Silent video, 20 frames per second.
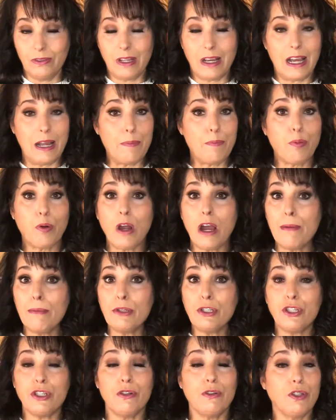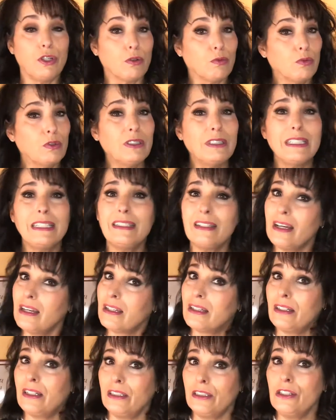I promise you, you're really not
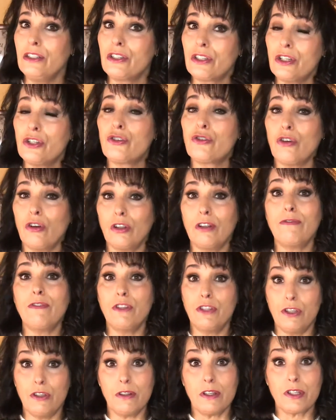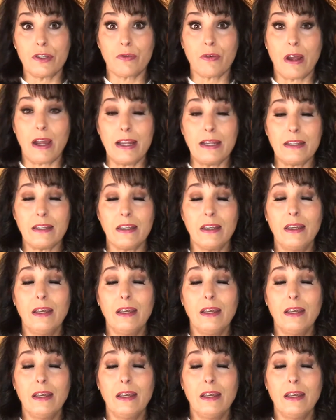going to lose control if you do this right.